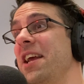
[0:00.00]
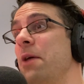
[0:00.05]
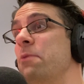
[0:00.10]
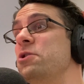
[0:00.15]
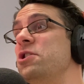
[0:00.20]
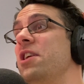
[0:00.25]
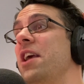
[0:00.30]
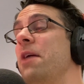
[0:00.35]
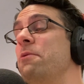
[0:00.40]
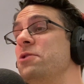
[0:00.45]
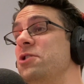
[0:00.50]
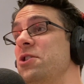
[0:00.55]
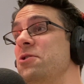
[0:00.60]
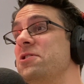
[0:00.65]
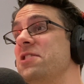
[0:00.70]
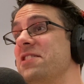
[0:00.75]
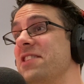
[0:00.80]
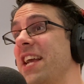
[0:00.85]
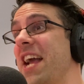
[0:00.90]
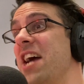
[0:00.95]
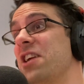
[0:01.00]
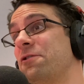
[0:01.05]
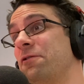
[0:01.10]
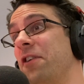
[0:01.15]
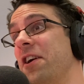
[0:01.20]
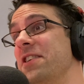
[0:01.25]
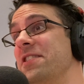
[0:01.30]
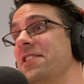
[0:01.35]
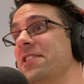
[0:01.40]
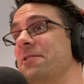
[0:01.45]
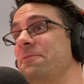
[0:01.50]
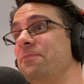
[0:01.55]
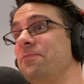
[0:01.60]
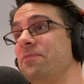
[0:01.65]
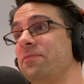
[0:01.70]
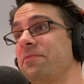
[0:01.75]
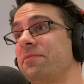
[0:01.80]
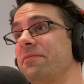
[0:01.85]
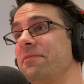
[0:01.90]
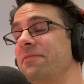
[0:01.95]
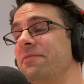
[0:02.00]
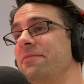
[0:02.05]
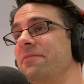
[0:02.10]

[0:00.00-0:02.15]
it was used as a catchphrase. Terminator